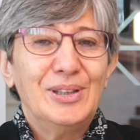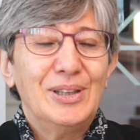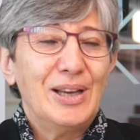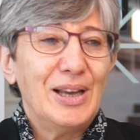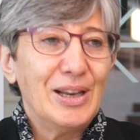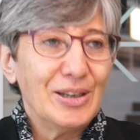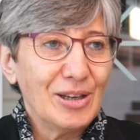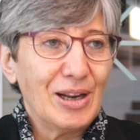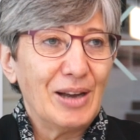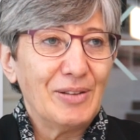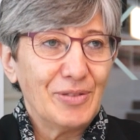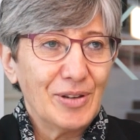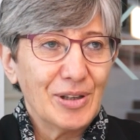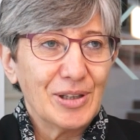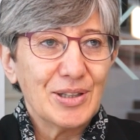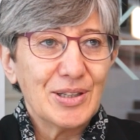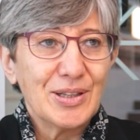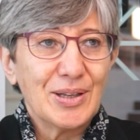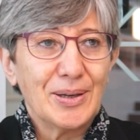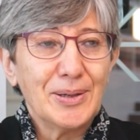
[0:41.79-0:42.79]
in
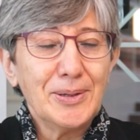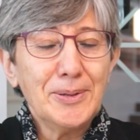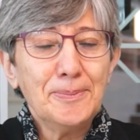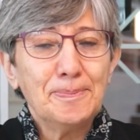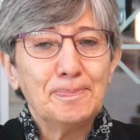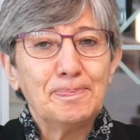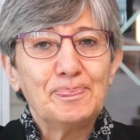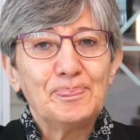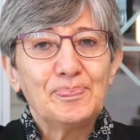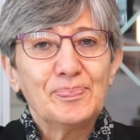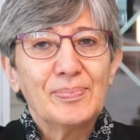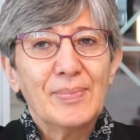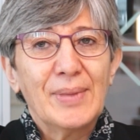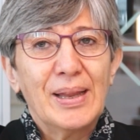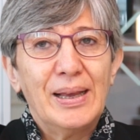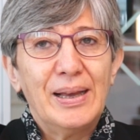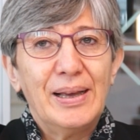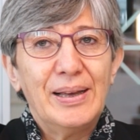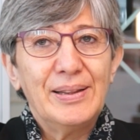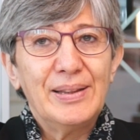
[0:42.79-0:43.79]
Afghanistan,
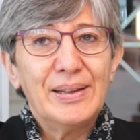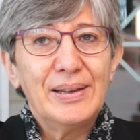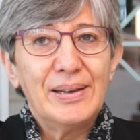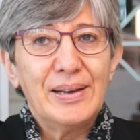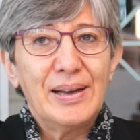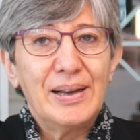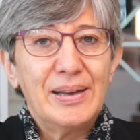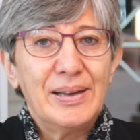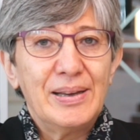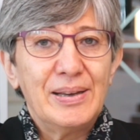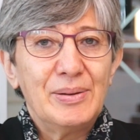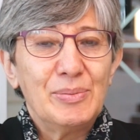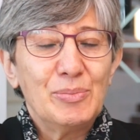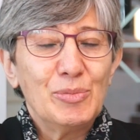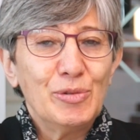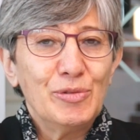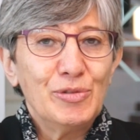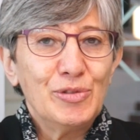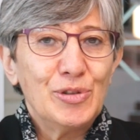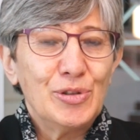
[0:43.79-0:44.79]
and then I
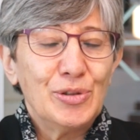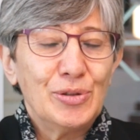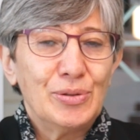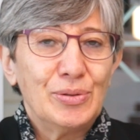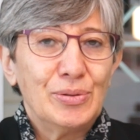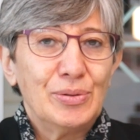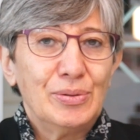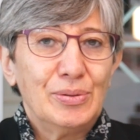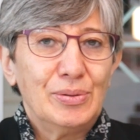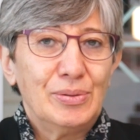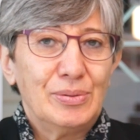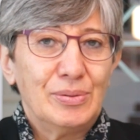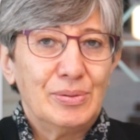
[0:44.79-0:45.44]
moved to,